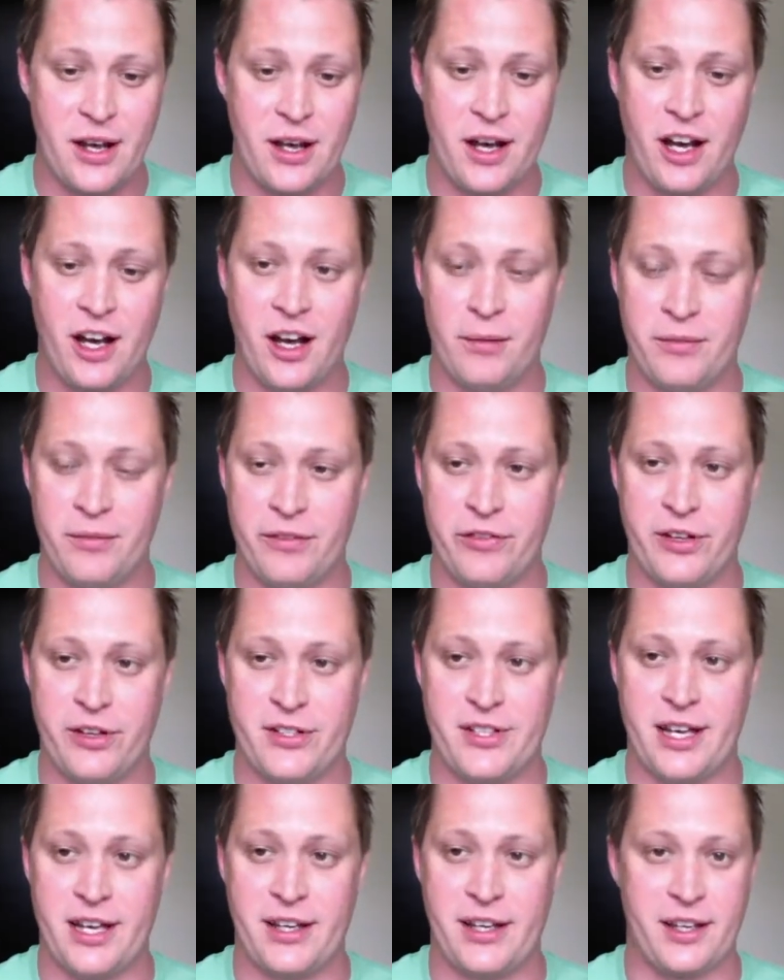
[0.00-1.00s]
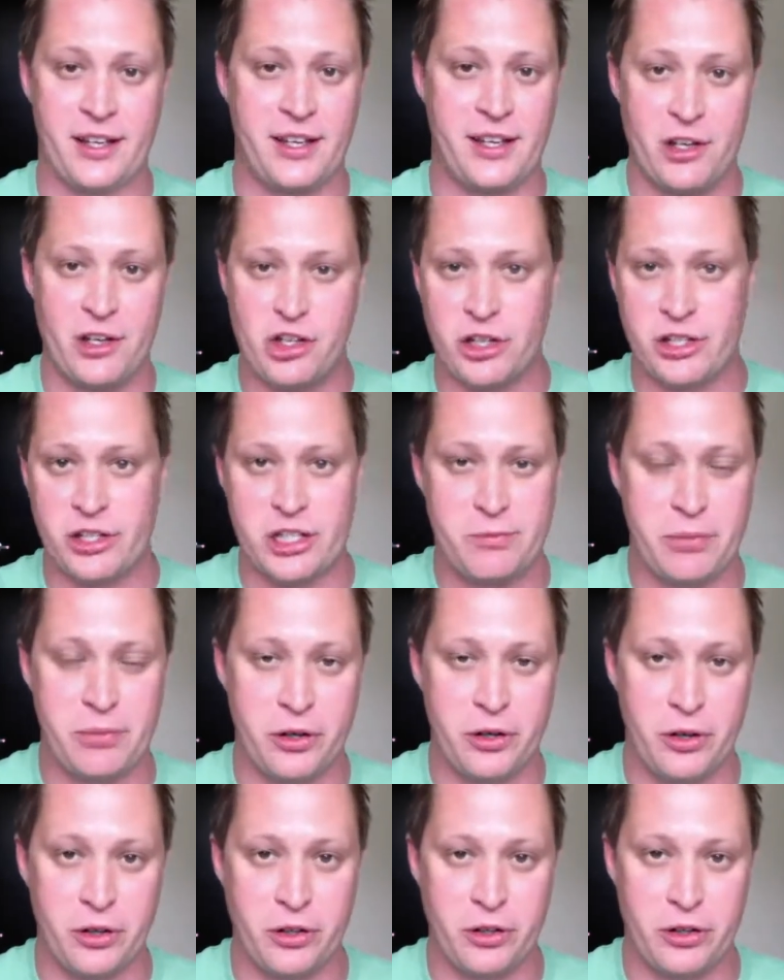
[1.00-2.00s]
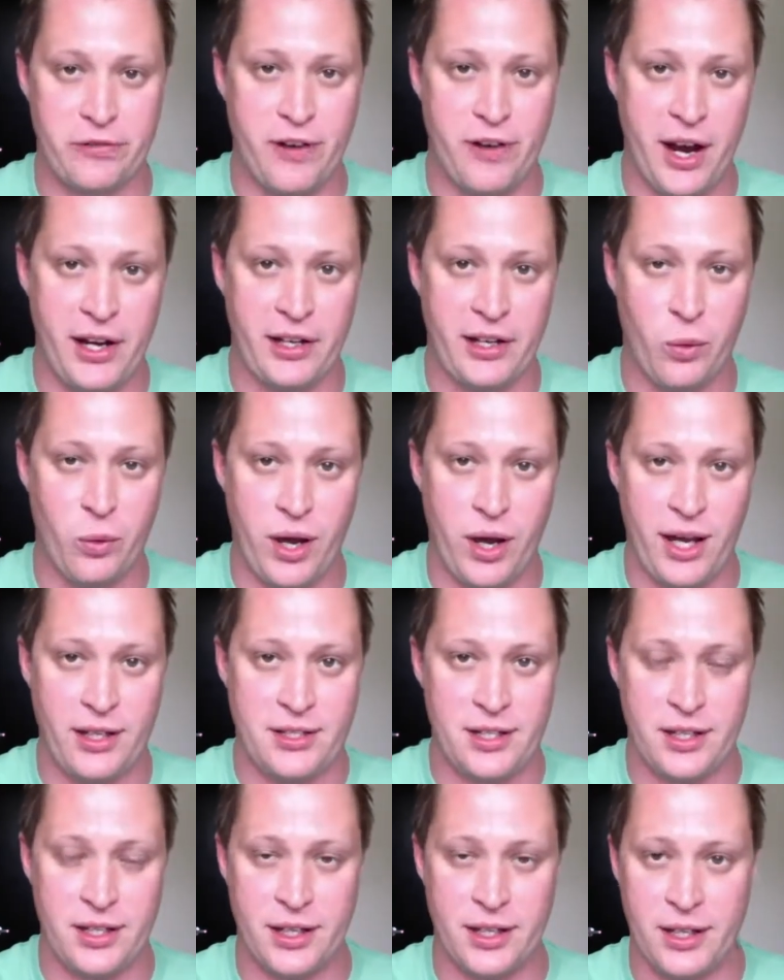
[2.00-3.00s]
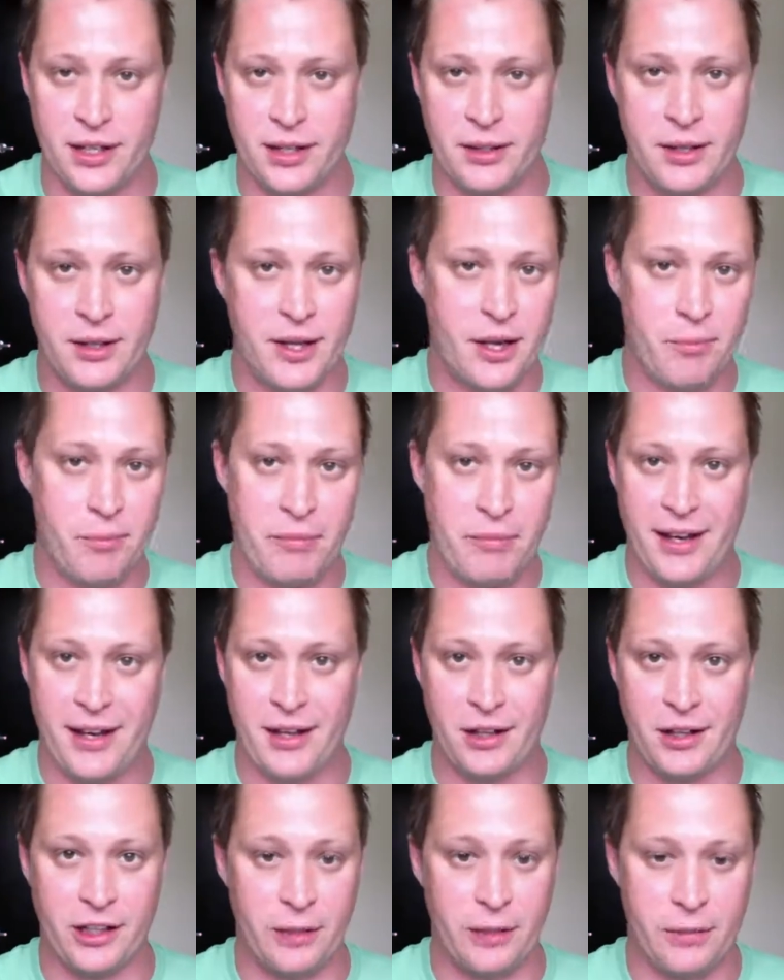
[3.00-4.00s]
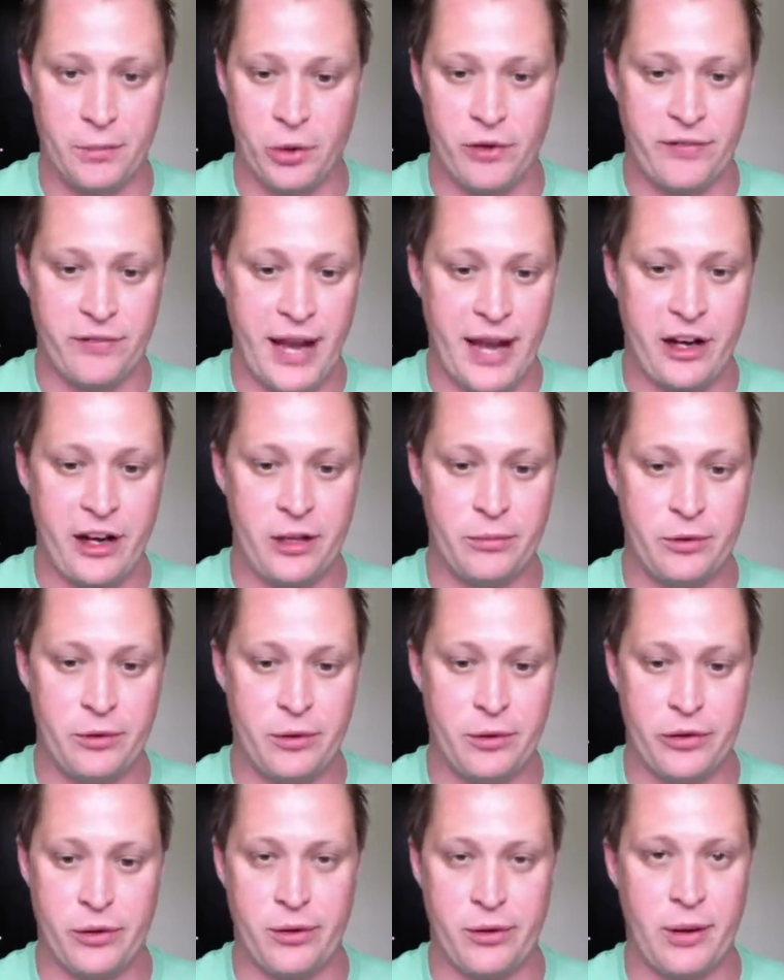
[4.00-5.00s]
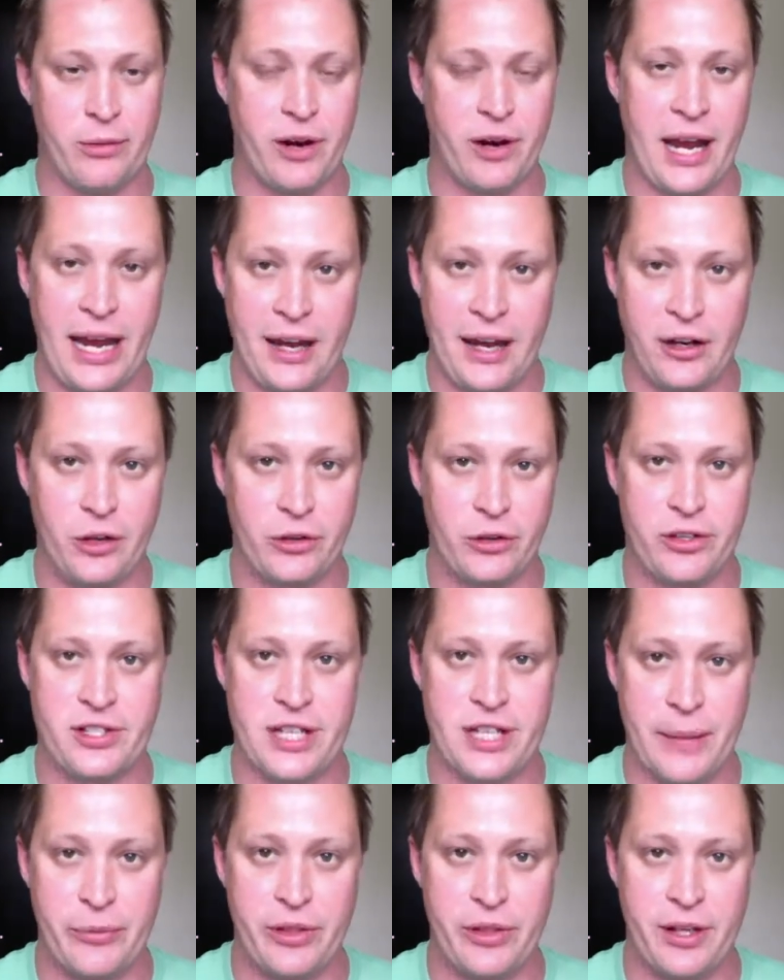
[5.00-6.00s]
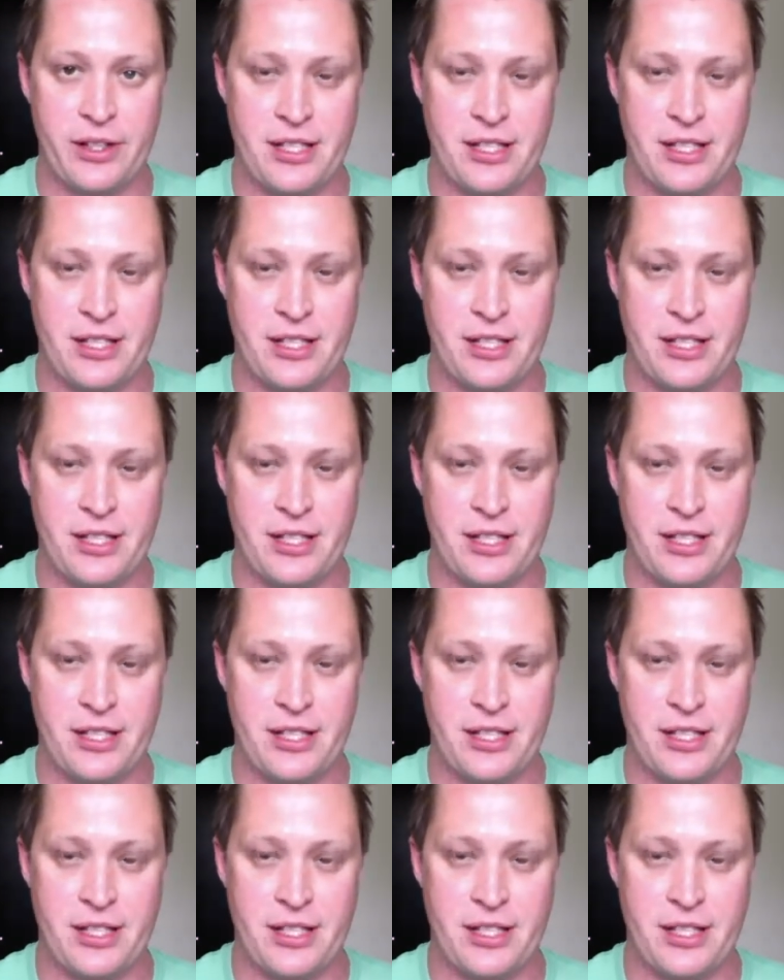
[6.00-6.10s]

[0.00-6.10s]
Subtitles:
If it's like a kitchen spoon, you're finding a way to make it a little bit more valuable with a rubber handle or something,